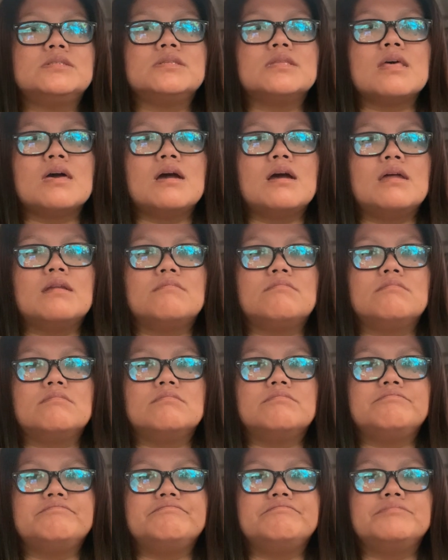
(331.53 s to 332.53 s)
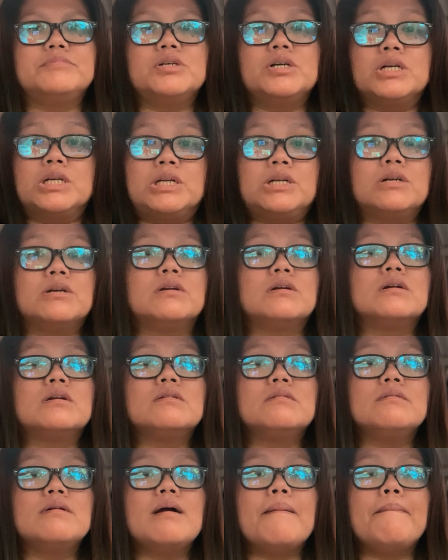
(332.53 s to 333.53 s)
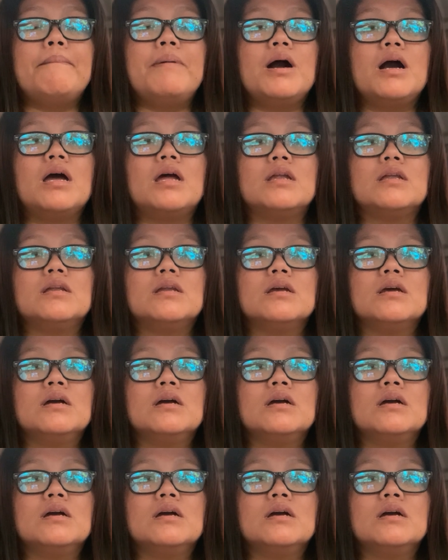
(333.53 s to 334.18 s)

that occur, but